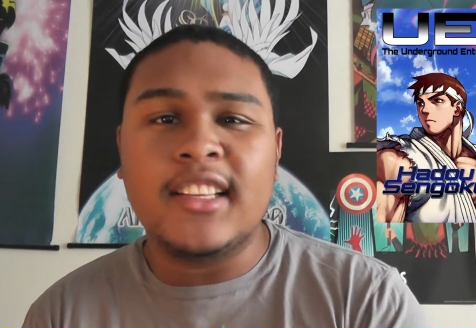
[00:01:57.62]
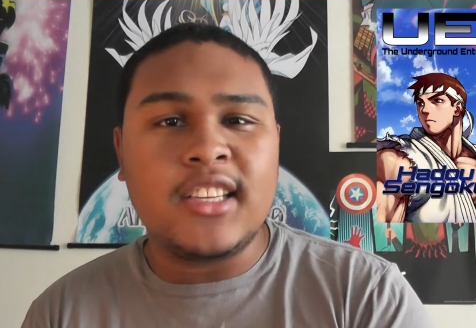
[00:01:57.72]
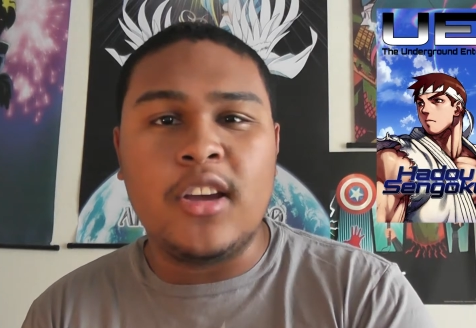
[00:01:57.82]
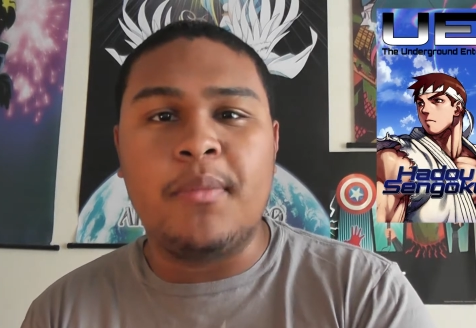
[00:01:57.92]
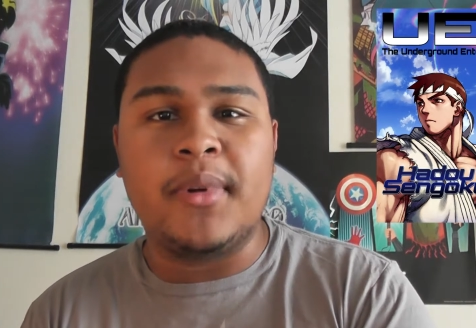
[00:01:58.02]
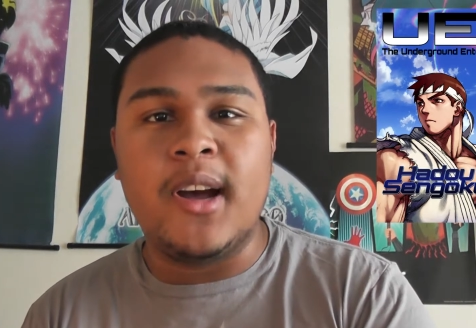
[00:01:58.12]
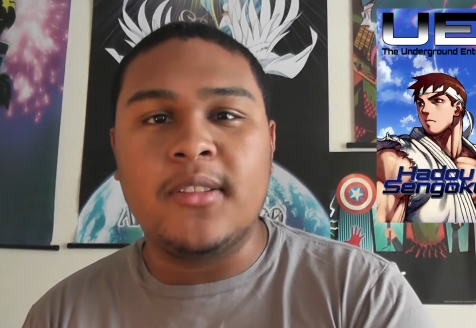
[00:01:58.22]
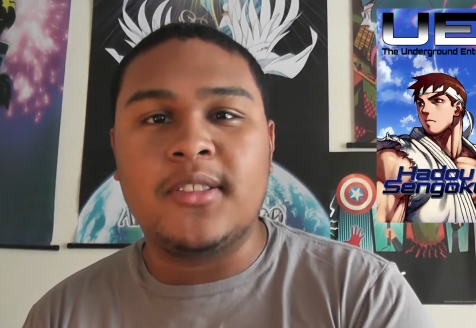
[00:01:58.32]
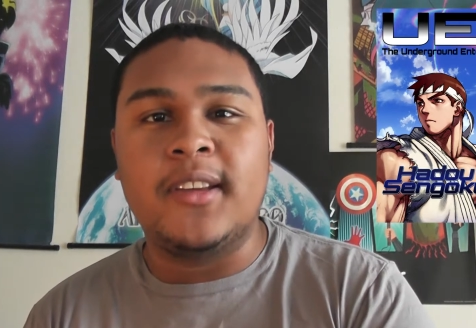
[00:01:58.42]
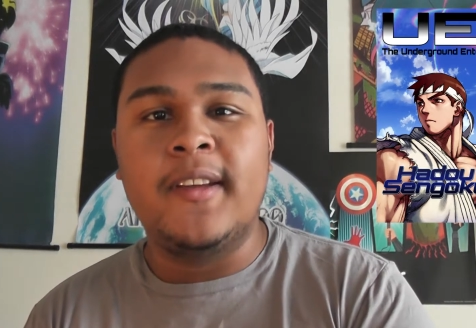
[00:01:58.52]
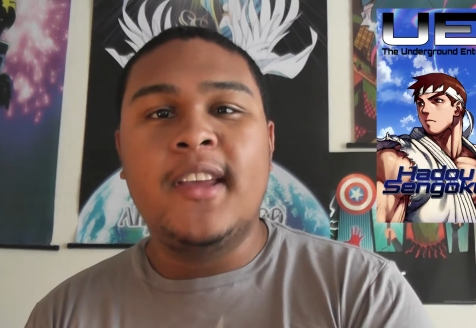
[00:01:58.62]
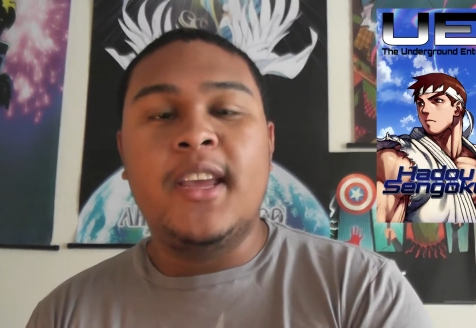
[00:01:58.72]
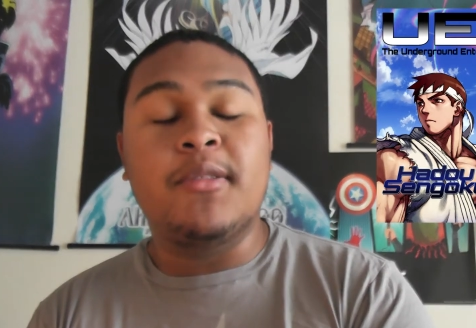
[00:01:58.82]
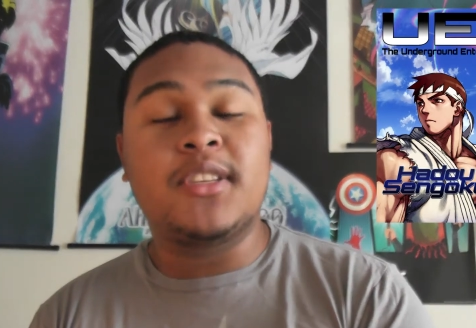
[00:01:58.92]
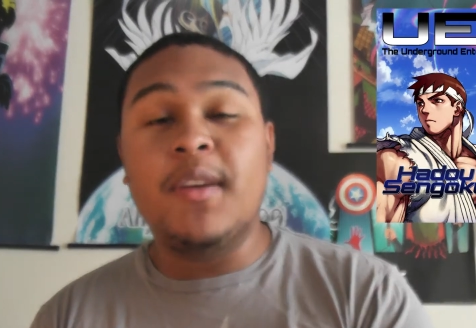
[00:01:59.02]
Speaker 1: that's how you pronounce it.
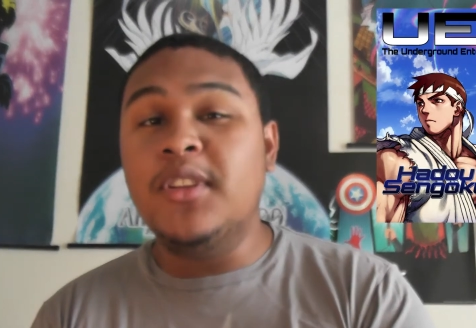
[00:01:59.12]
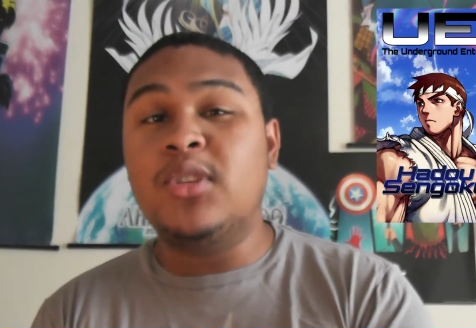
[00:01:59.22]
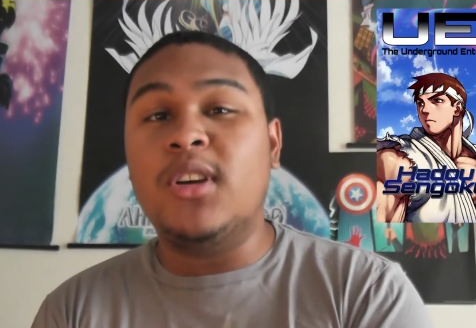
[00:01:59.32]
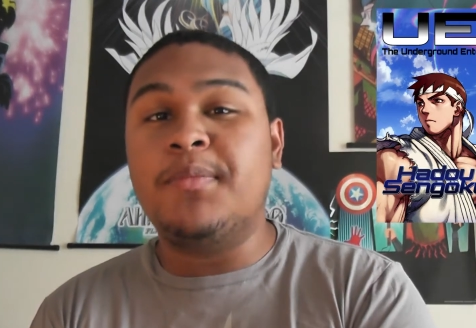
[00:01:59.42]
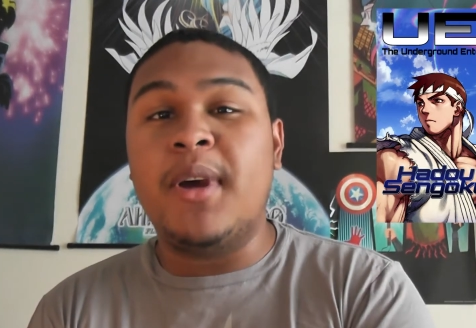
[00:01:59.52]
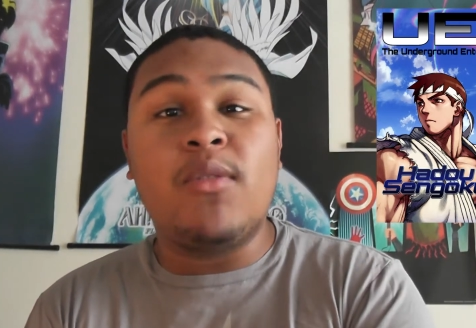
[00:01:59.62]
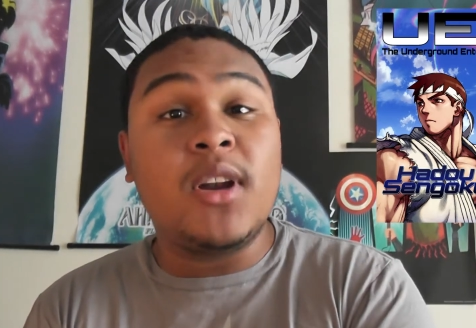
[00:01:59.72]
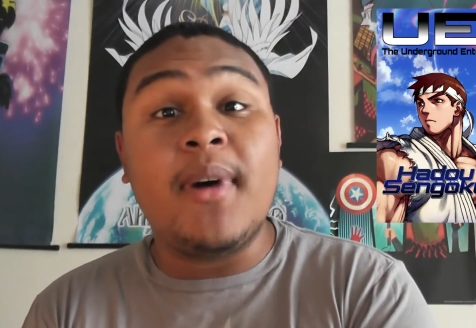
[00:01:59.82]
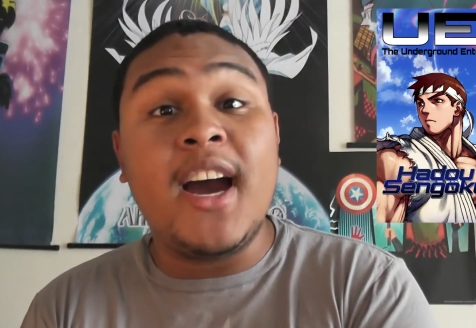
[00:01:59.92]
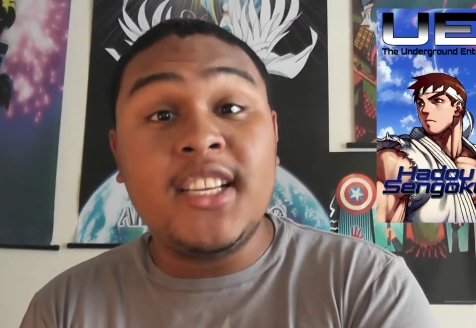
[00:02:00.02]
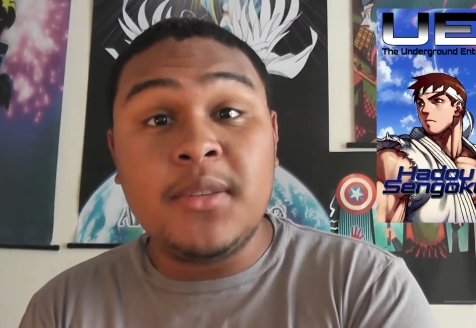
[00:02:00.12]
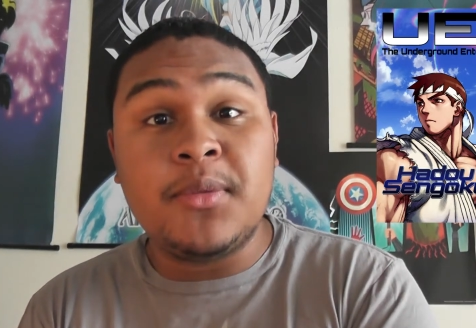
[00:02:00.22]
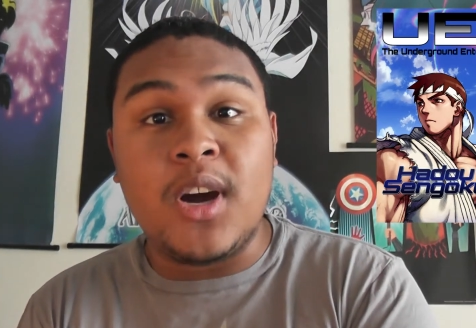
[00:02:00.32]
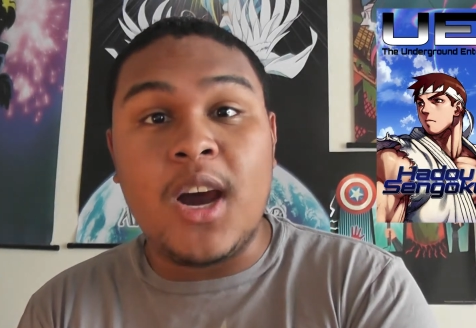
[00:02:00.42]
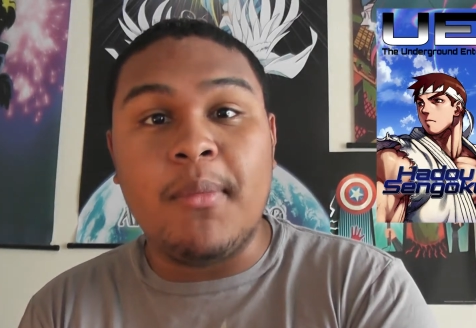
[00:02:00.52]
It was given to us by one of my
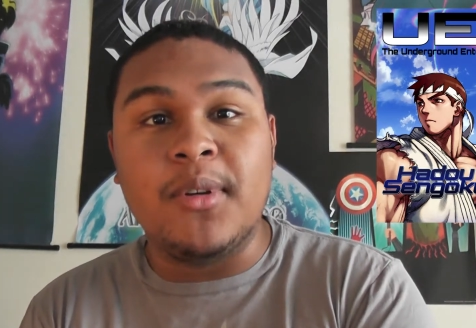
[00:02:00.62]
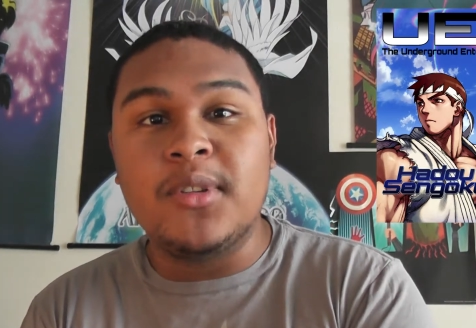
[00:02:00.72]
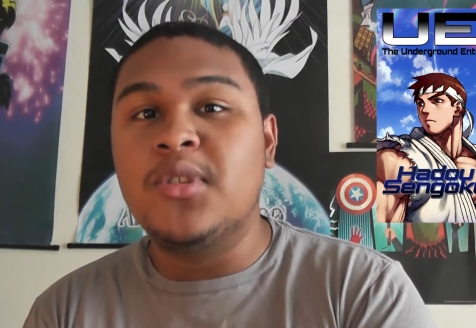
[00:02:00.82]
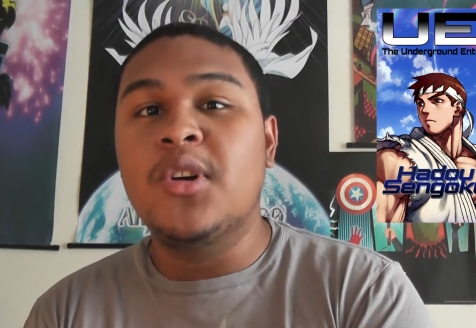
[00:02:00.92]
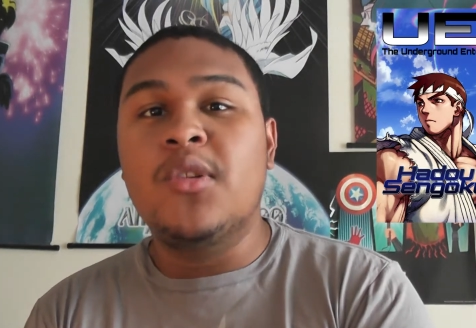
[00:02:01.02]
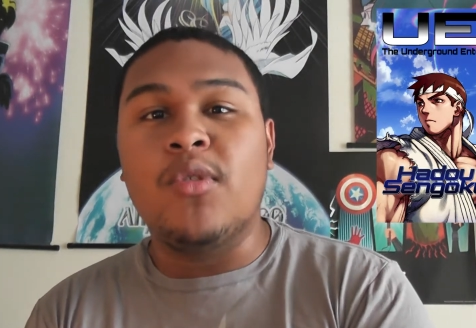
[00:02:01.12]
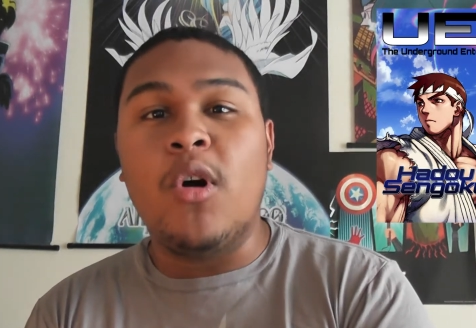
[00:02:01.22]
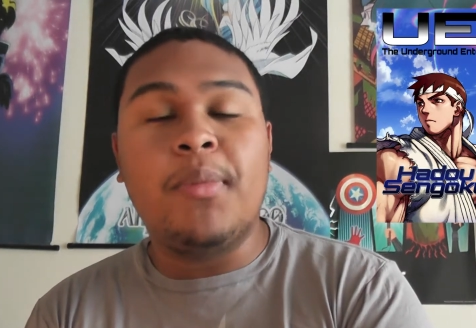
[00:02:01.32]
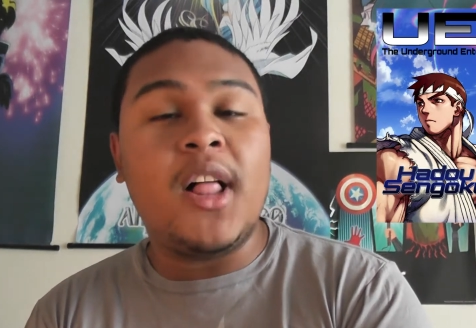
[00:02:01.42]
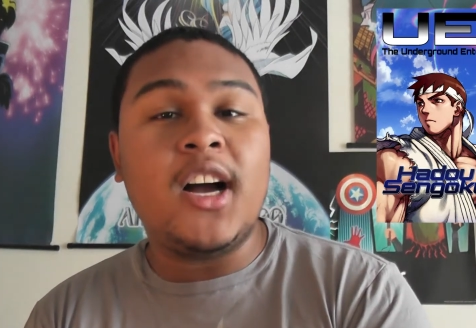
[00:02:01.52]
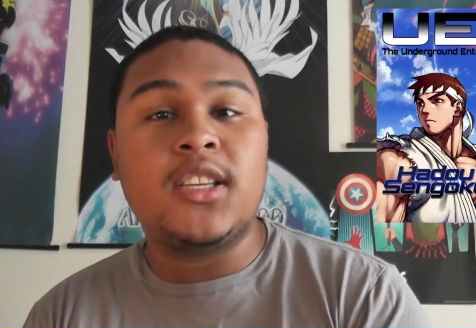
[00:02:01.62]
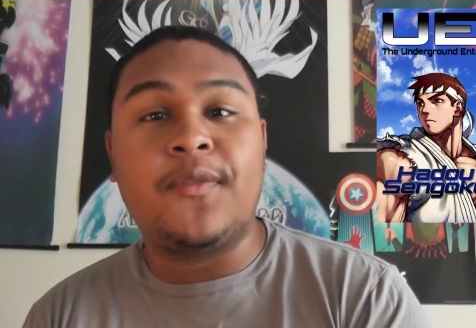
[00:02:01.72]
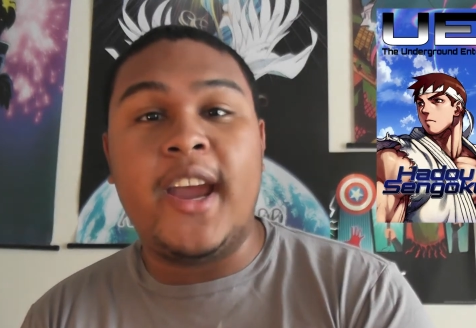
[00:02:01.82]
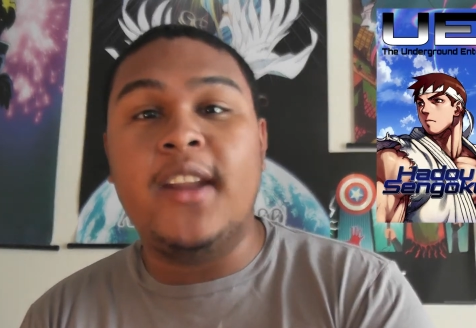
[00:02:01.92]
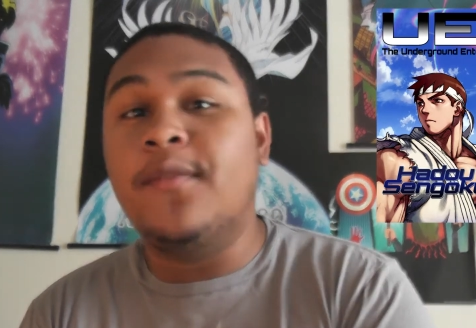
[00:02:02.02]
subscribers, Roblox Fan